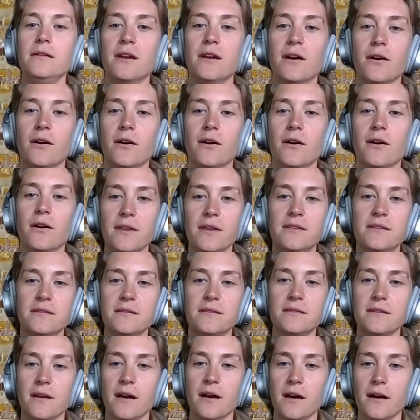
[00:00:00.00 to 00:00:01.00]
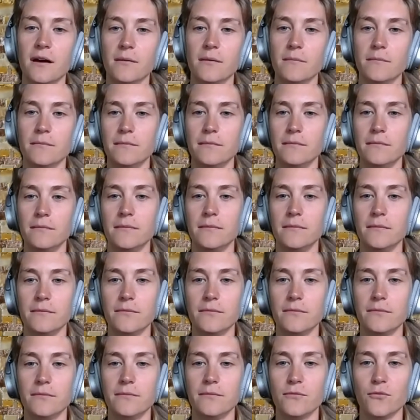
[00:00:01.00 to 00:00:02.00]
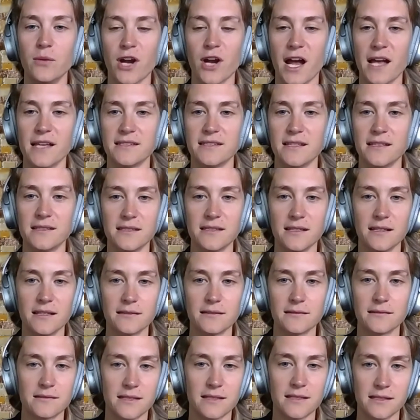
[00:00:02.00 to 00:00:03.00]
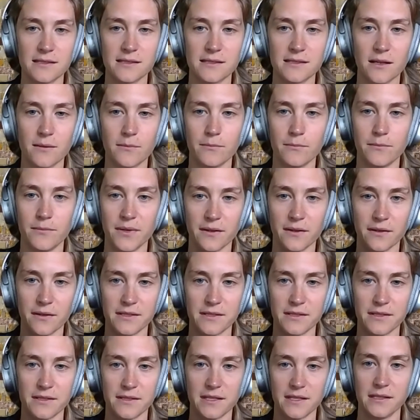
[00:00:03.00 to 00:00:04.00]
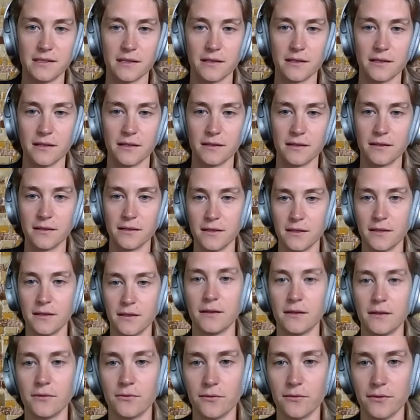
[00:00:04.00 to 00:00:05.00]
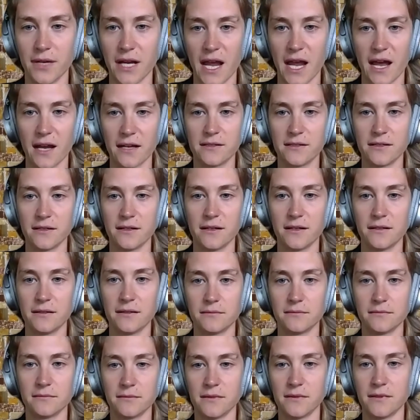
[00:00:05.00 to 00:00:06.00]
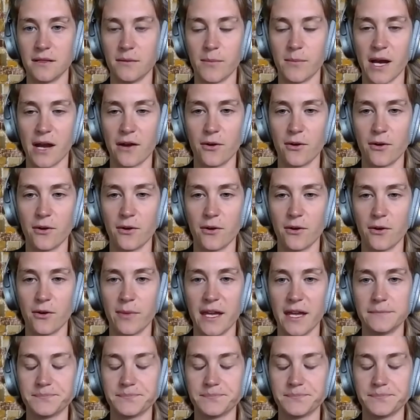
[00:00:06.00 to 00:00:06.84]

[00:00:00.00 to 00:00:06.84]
this reprocessing system built into the reactor, the power plant.